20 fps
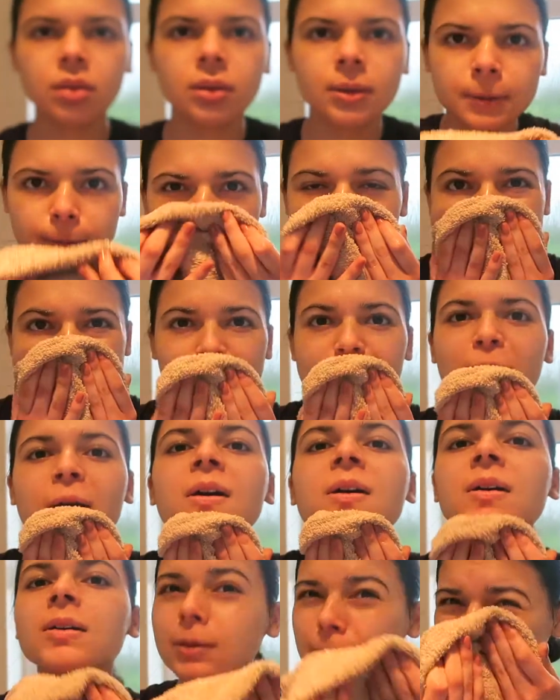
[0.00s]
and
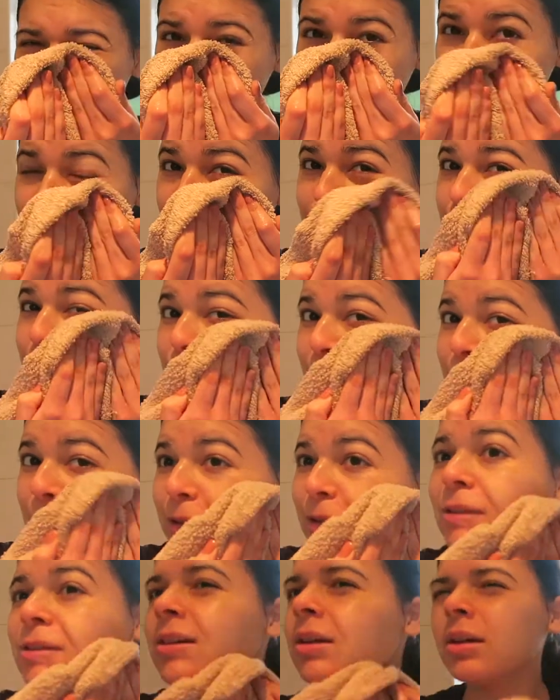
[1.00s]
just get a clean
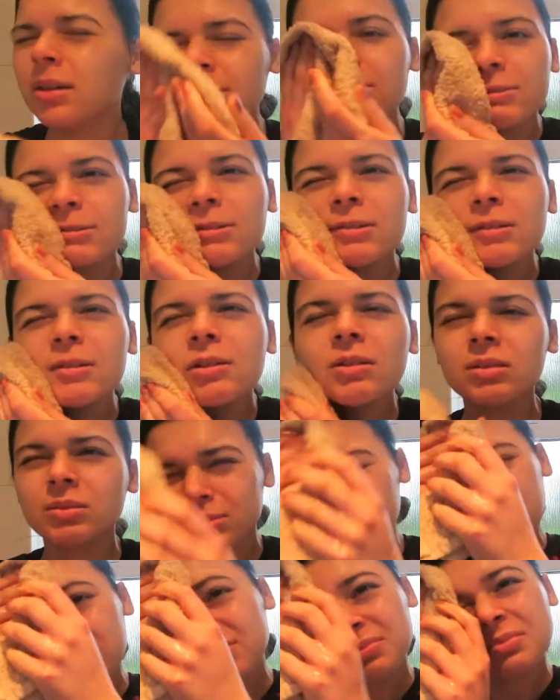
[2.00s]
cloth and just stab it
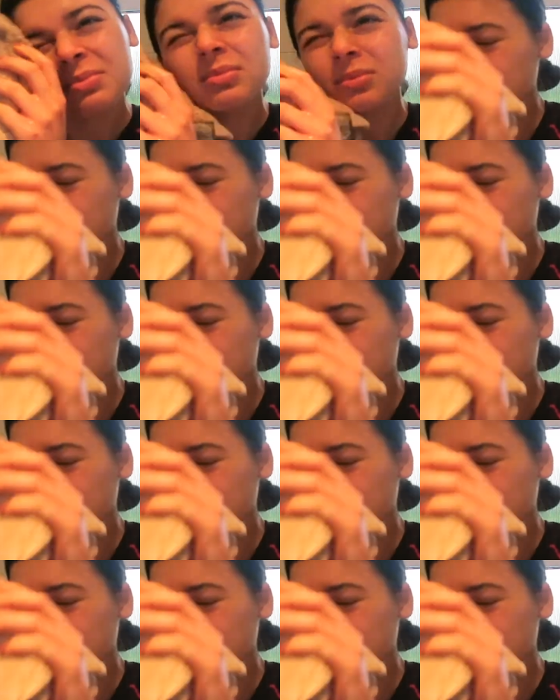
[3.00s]
dry.